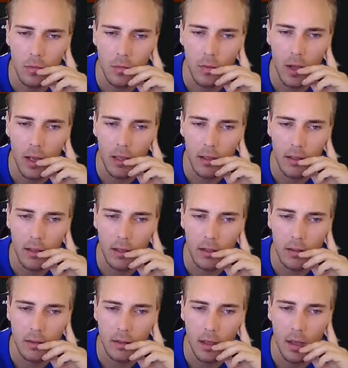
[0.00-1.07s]
why
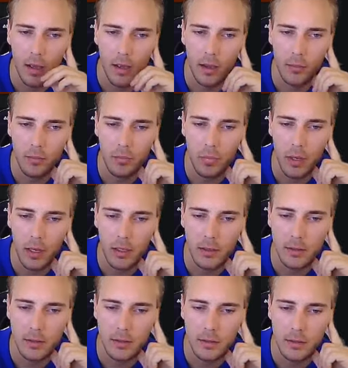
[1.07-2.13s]
can't I
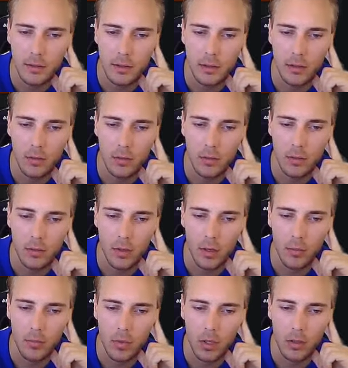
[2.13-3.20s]
place the order?
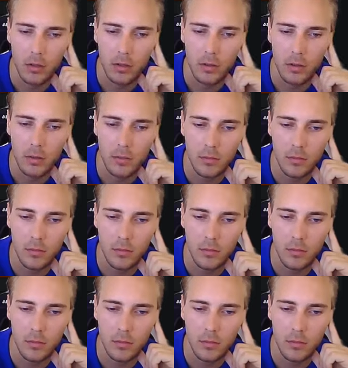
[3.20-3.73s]
I'm not